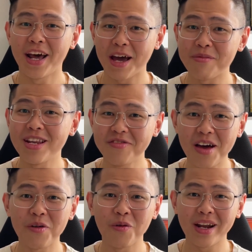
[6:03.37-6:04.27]
And I believe
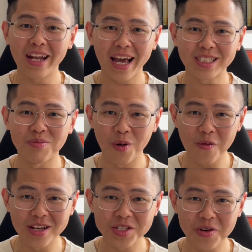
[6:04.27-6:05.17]
everyone likes
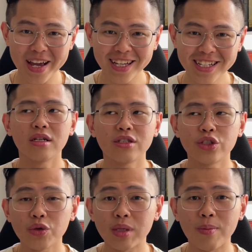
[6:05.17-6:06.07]
bonus, right?
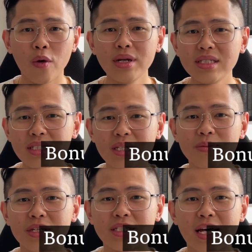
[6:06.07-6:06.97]
So the bonus
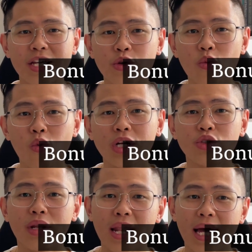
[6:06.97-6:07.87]
tip is that you want
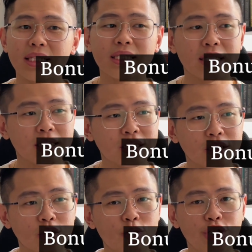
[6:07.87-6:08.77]
to let the
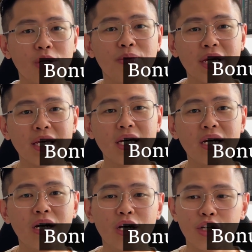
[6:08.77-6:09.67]
social
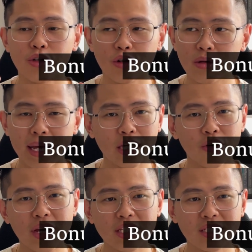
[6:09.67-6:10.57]
media, you know, like
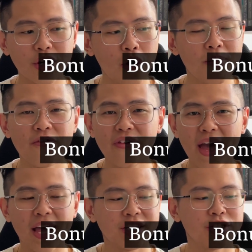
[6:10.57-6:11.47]
your Instagram
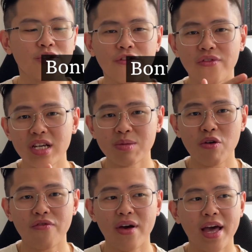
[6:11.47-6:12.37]
fans, your
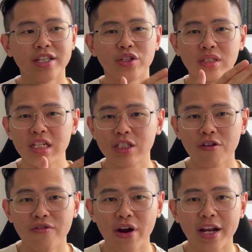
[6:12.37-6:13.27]
Facebook fans, your
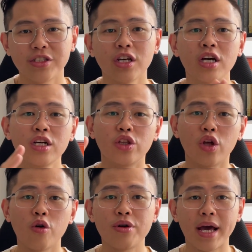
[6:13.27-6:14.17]
TikTok friends,
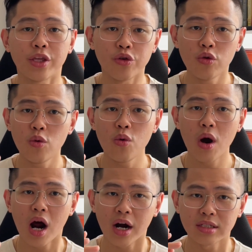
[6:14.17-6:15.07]
know that you
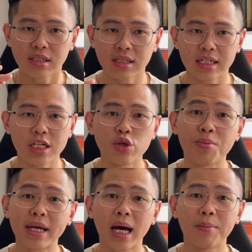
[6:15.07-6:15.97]
are starting to
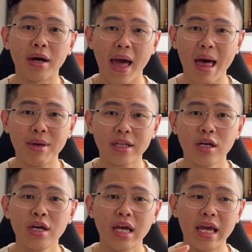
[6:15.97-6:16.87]
pick up a
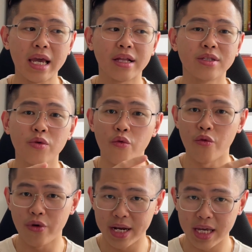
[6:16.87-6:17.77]
habit in
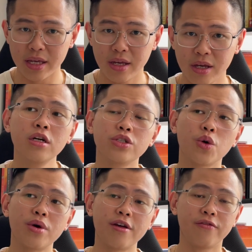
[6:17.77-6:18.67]
reading.
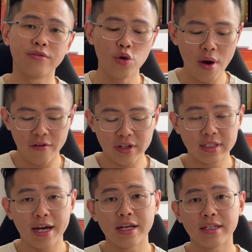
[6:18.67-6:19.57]
So if you have
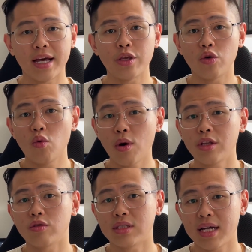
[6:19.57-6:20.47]
decided that you
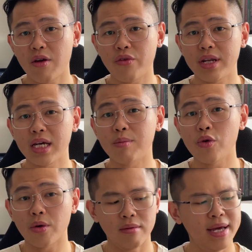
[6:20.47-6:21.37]
want to start reading a
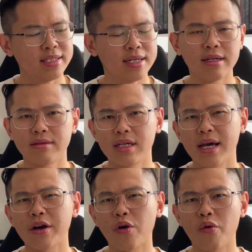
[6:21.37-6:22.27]
book, let's say
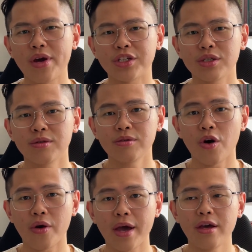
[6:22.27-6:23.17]
Think and Grow Rich,
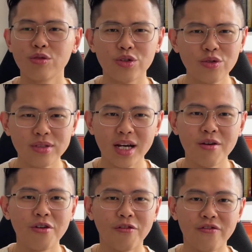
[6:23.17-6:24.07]
okay? So you
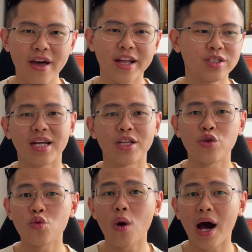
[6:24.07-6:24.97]
tell your fans that
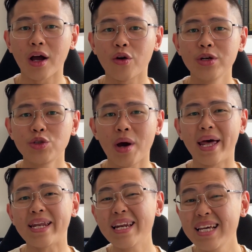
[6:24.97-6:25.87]
you are going to
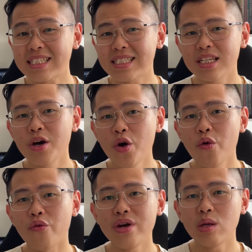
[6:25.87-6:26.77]
at least
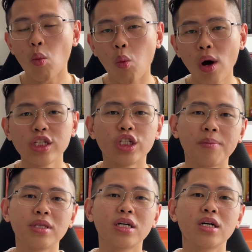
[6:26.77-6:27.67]
read 1
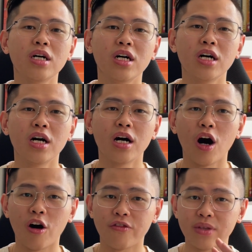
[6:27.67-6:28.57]
chapter
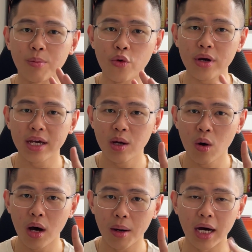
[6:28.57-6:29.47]
of the book
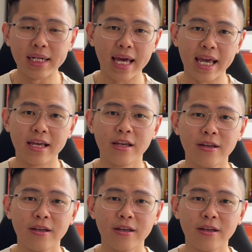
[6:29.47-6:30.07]
a day.